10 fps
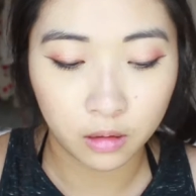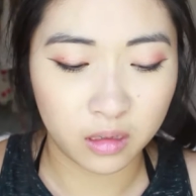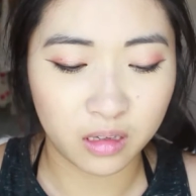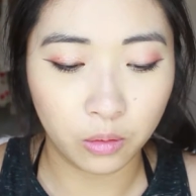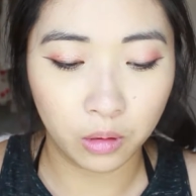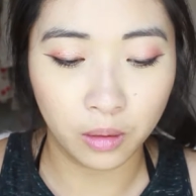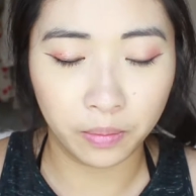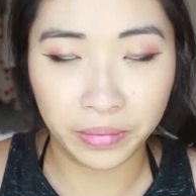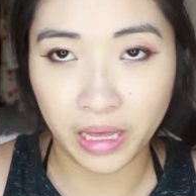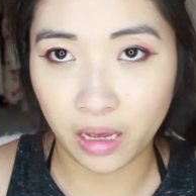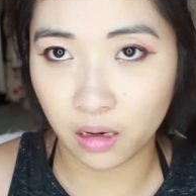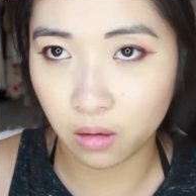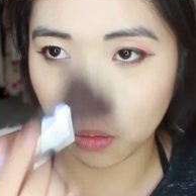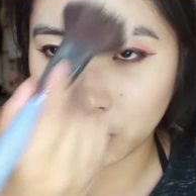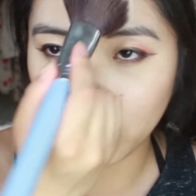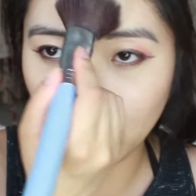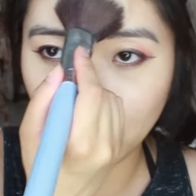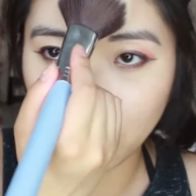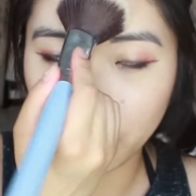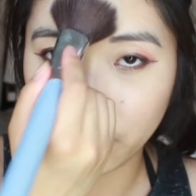soak up that oil
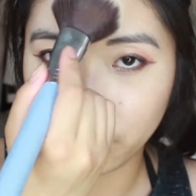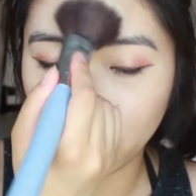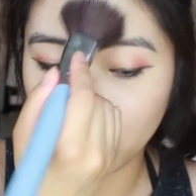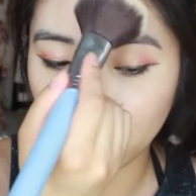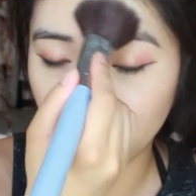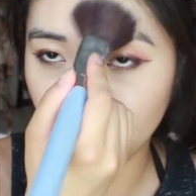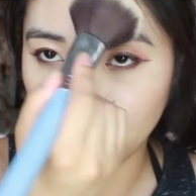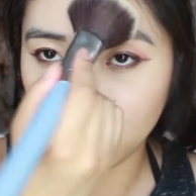on my forehead